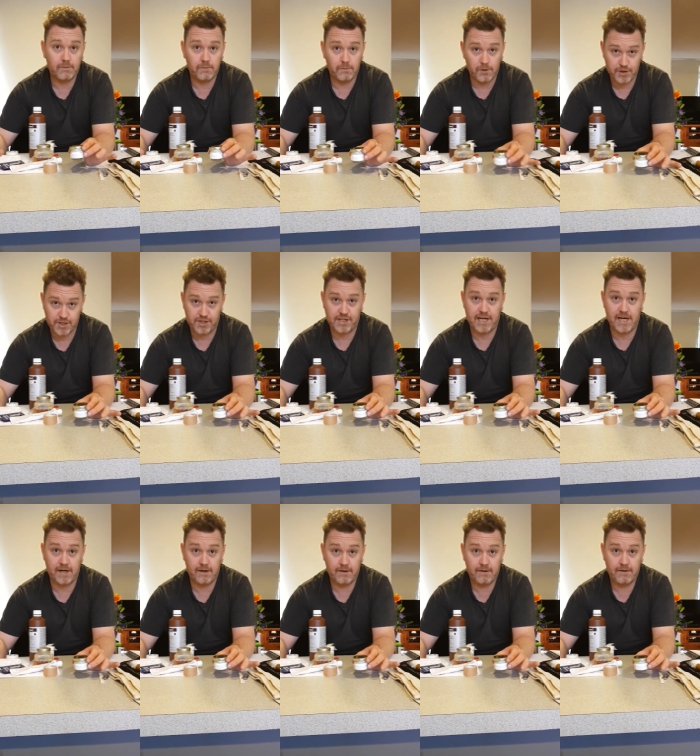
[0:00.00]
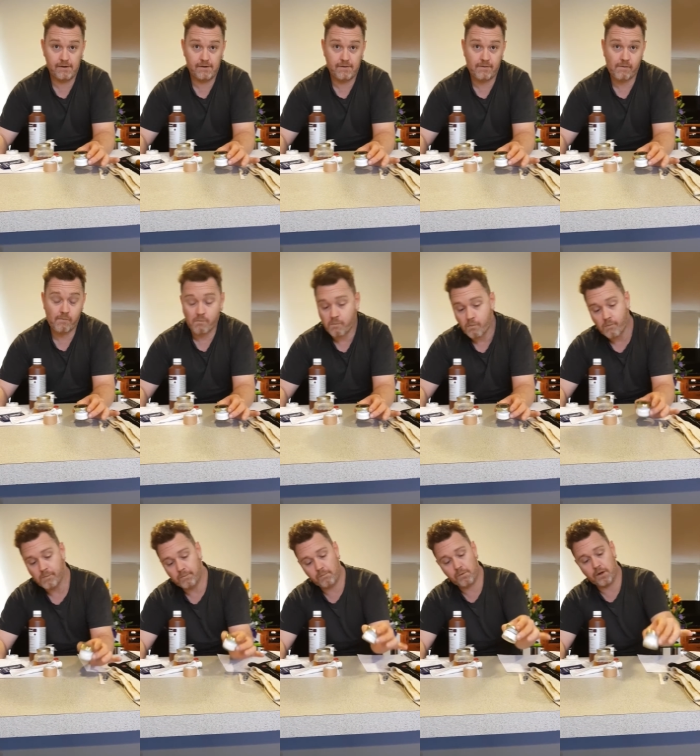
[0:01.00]
Wash it down.
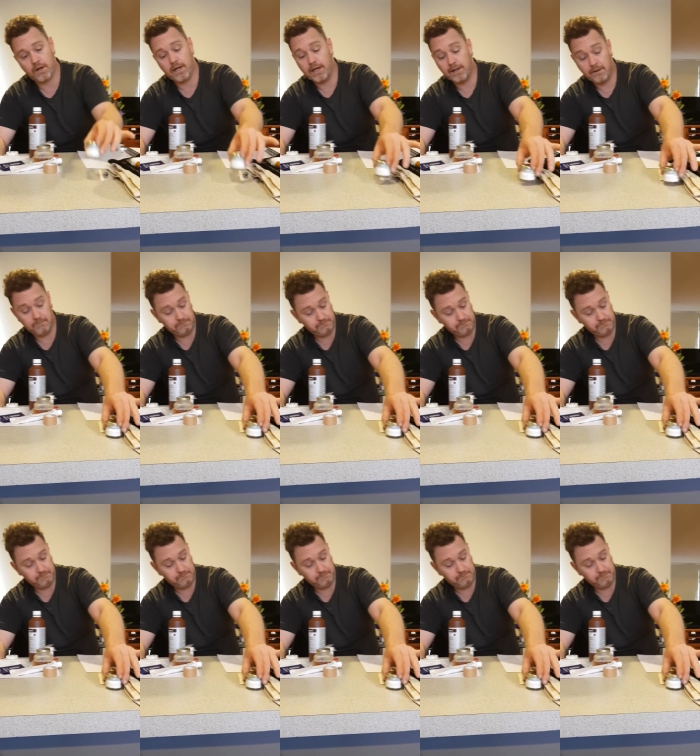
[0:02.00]
Okay?